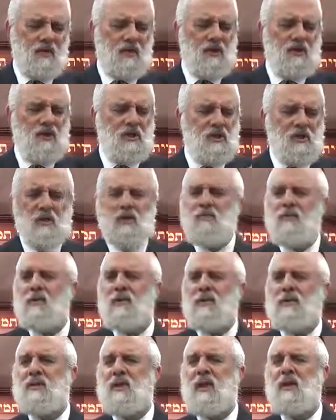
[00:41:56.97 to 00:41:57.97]
This is just for
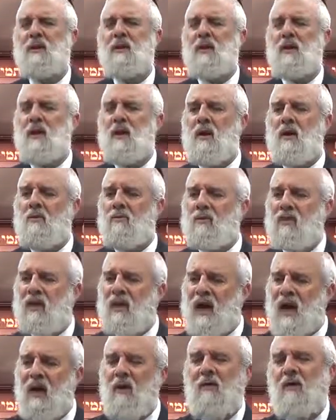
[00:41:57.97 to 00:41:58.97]
the sake of
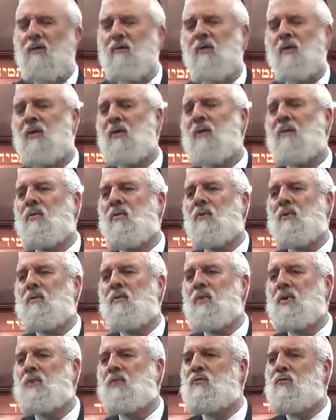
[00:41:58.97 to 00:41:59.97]
caring for another
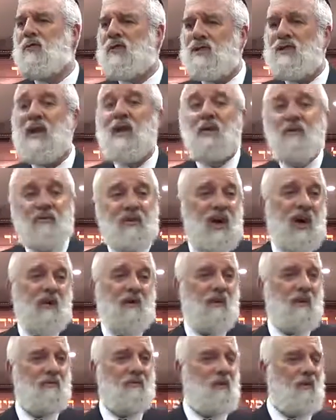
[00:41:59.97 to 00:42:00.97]
individual, for the sake of
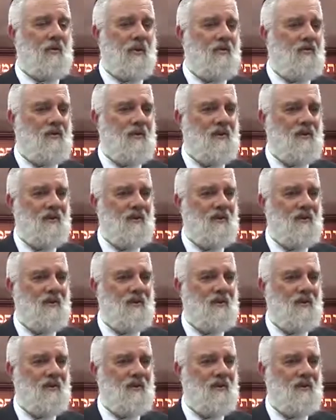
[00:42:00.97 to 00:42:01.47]
caring for them.